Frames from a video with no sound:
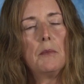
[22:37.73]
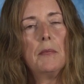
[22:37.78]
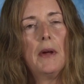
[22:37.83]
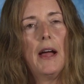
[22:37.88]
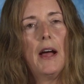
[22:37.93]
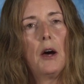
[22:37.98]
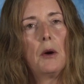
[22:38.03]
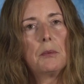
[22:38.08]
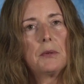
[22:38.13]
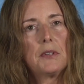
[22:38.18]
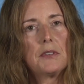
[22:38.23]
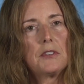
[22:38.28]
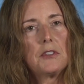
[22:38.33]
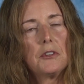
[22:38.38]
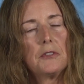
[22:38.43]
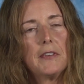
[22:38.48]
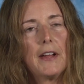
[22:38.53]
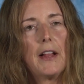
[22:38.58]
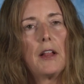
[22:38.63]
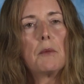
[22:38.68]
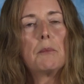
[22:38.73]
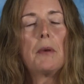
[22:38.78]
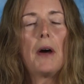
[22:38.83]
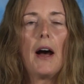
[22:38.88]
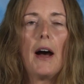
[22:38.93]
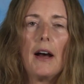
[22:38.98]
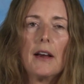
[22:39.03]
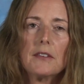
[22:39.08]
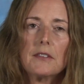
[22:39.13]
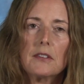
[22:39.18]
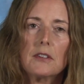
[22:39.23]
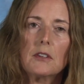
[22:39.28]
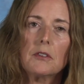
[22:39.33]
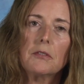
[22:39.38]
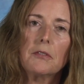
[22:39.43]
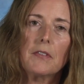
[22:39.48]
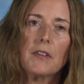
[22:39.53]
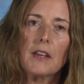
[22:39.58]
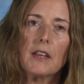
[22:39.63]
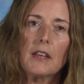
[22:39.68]
helps us develop
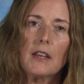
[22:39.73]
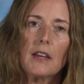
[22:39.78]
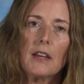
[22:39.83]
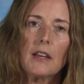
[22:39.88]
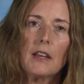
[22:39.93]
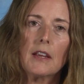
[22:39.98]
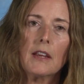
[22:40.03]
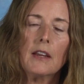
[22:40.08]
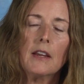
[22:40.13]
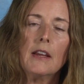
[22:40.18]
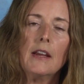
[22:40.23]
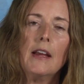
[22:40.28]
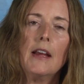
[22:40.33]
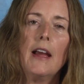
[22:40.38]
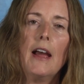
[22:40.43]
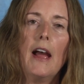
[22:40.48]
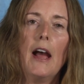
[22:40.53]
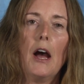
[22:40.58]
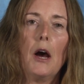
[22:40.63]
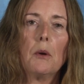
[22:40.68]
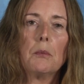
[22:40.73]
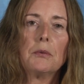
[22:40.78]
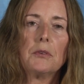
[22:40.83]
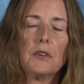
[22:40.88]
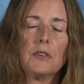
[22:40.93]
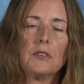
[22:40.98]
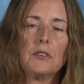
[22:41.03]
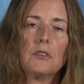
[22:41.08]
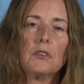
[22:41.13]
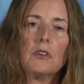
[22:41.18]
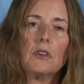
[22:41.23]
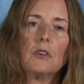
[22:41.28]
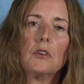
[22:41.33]
positive thinking, helps us